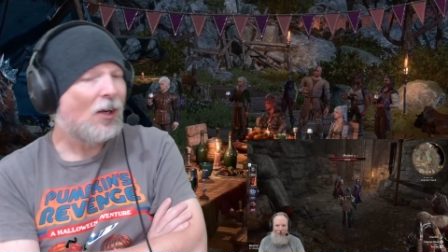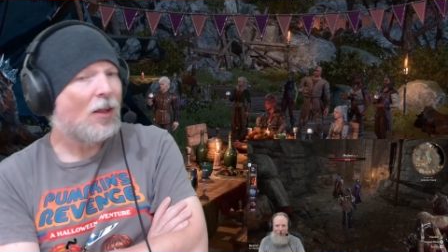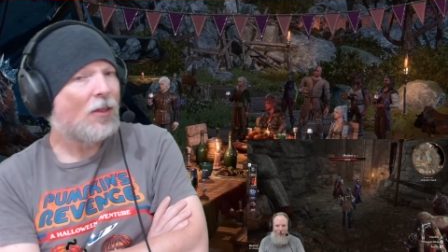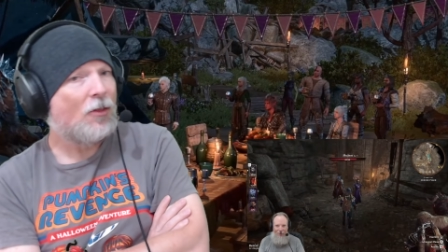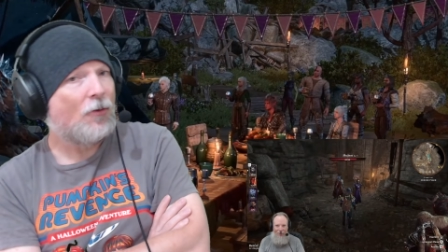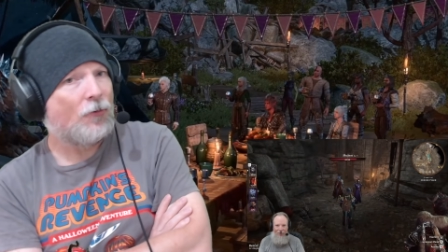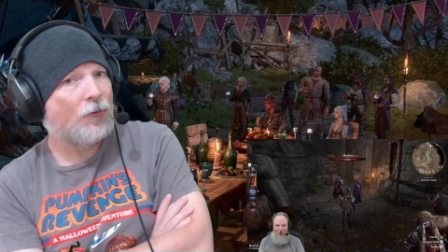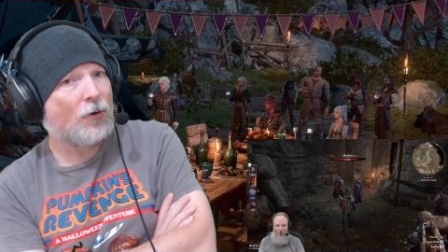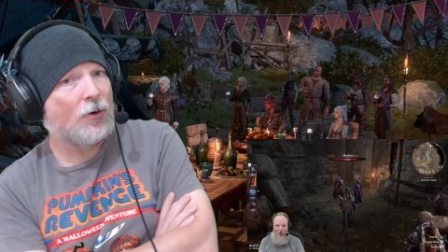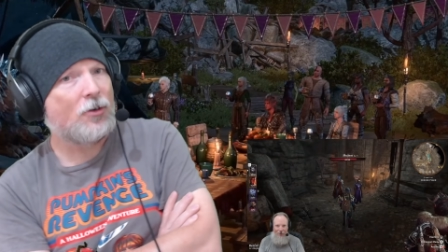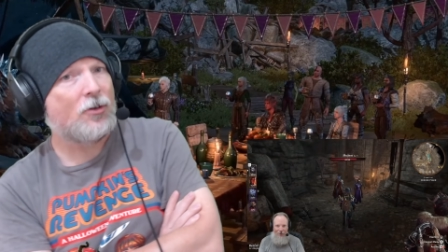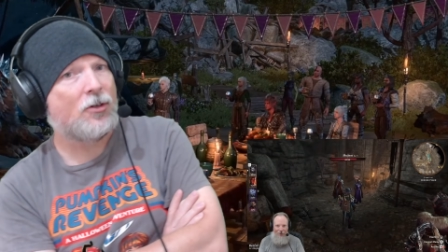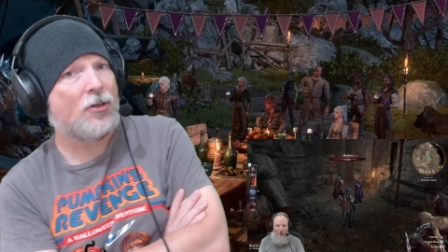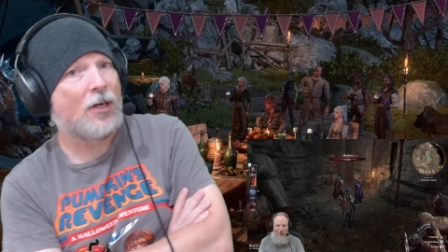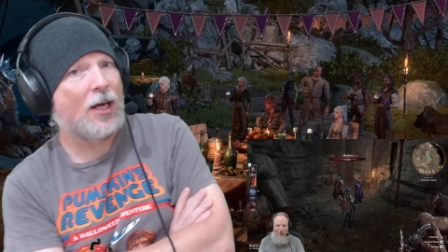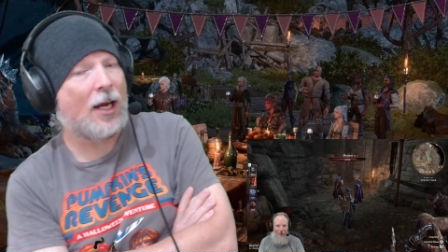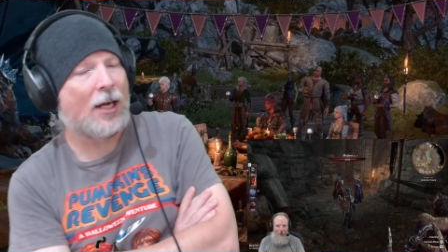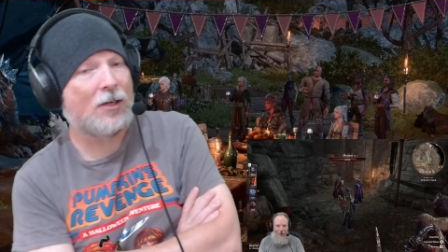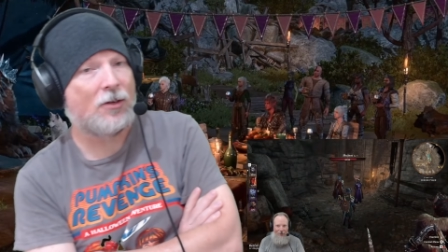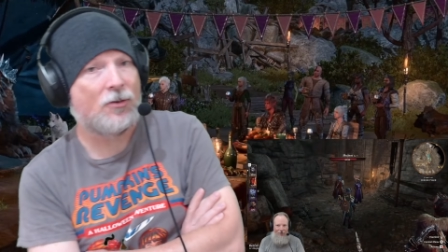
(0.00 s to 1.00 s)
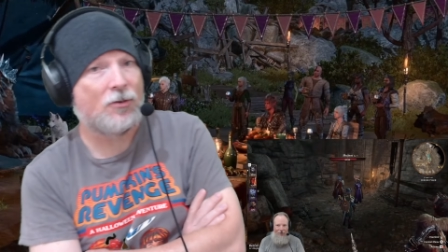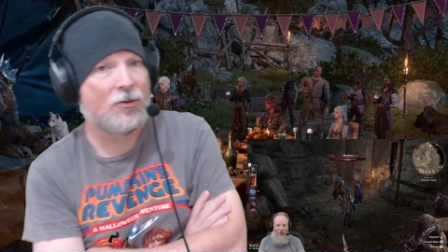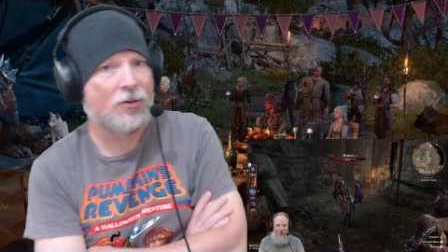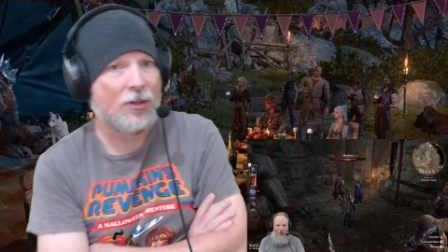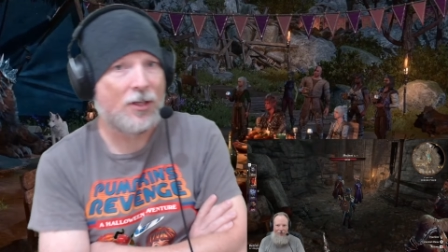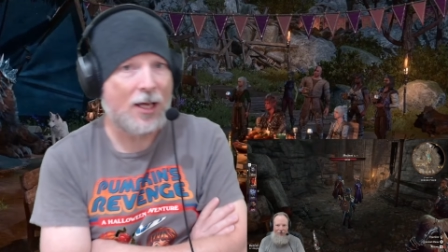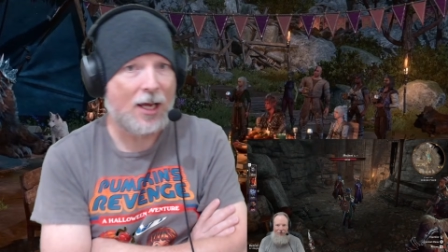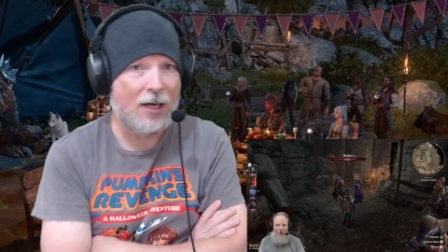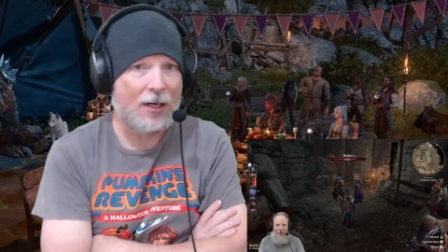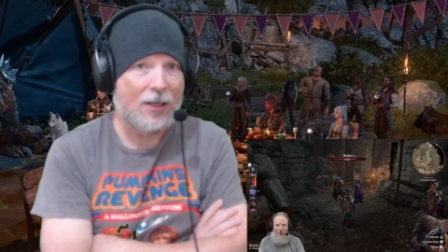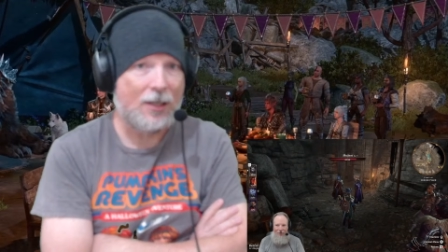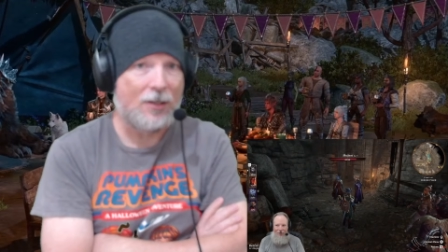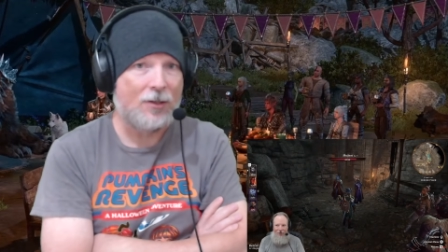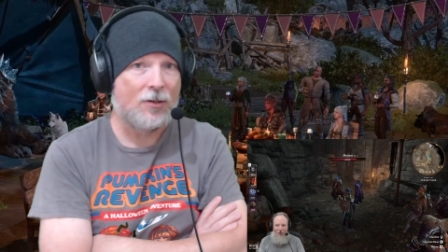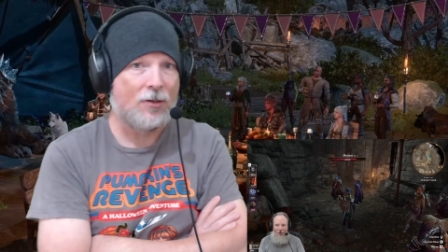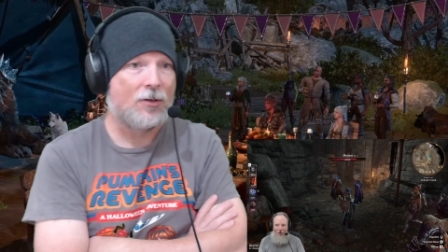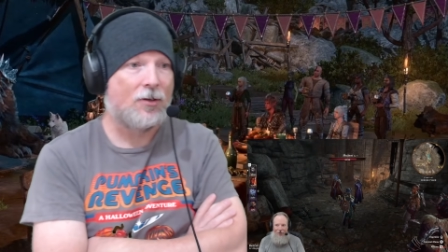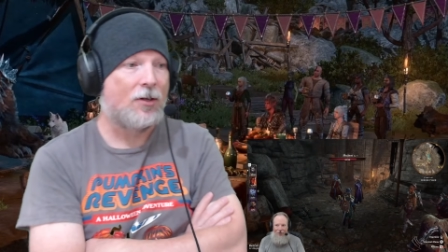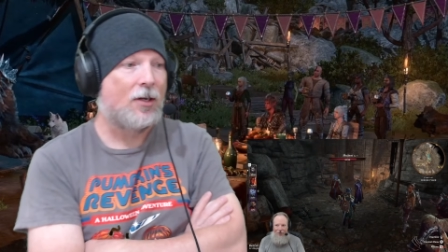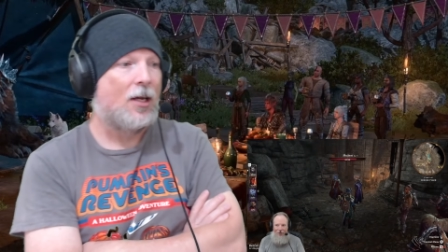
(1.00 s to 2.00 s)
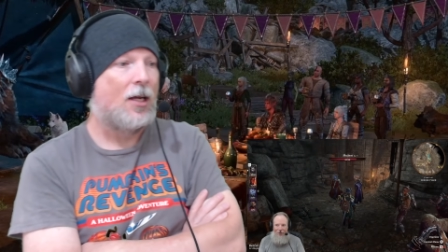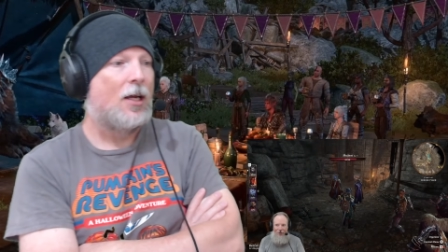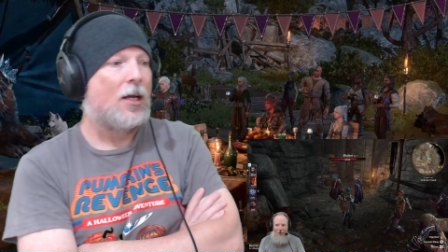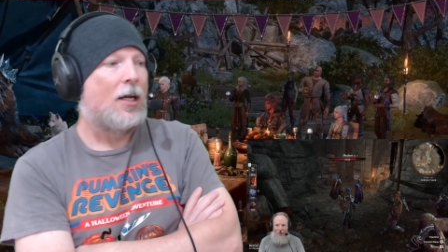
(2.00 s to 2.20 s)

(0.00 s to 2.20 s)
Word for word: The first answer to that is,